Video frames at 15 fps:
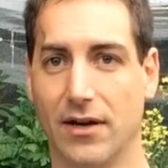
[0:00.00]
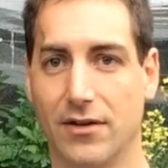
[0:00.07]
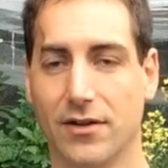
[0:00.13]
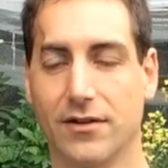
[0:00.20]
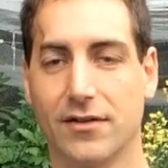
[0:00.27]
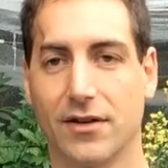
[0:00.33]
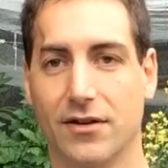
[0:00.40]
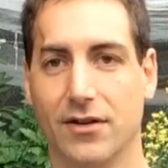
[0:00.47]
You are
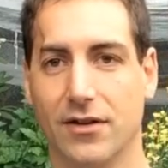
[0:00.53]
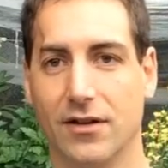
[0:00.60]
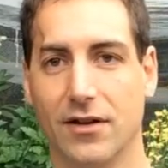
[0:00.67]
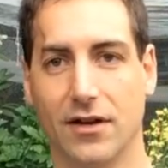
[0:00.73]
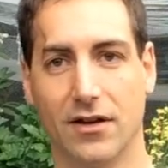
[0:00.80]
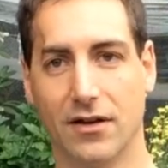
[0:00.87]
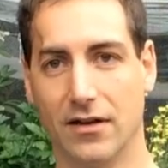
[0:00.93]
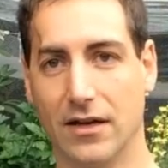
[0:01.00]
not gonna.
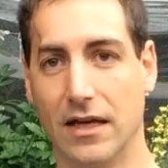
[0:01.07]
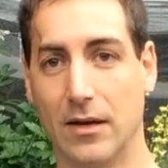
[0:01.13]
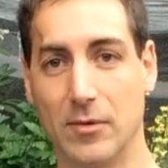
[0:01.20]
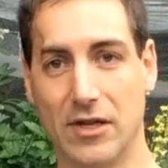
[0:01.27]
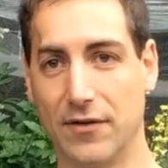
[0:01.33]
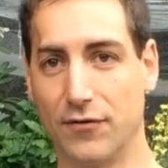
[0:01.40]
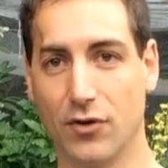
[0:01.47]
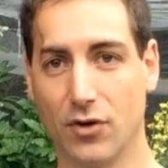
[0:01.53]
Uh,
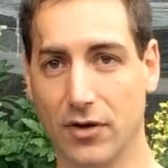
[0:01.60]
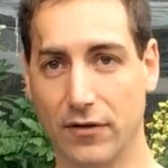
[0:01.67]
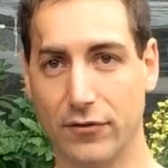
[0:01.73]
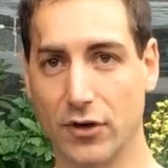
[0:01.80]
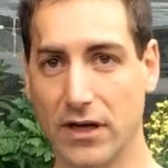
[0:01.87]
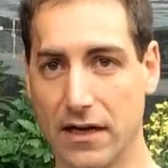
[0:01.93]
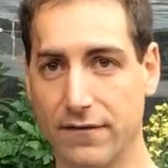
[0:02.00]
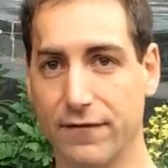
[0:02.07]
I mean, if you
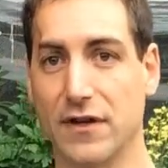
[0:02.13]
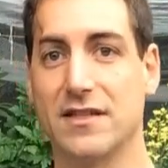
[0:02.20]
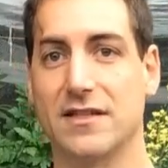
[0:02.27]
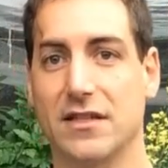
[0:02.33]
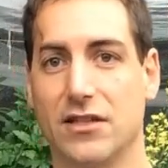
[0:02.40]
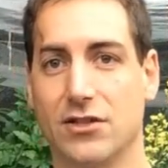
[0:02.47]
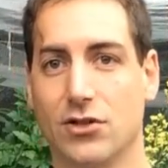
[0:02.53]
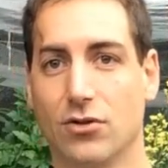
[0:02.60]
if you can
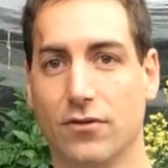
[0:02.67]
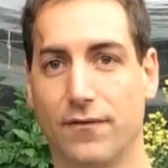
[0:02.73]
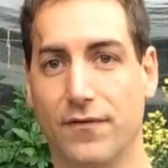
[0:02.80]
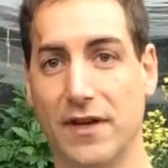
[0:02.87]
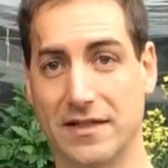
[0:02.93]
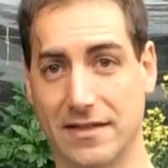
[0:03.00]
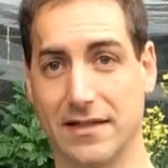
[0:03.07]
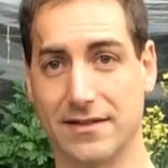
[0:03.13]
fix the issue,
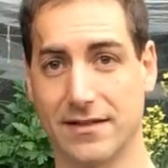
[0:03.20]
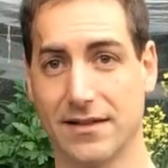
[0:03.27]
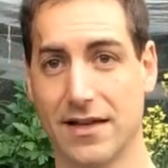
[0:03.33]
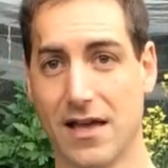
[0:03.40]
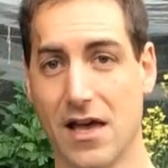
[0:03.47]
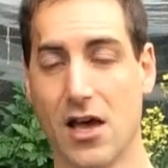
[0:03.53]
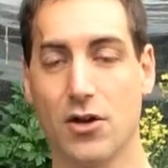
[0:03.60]
fix it.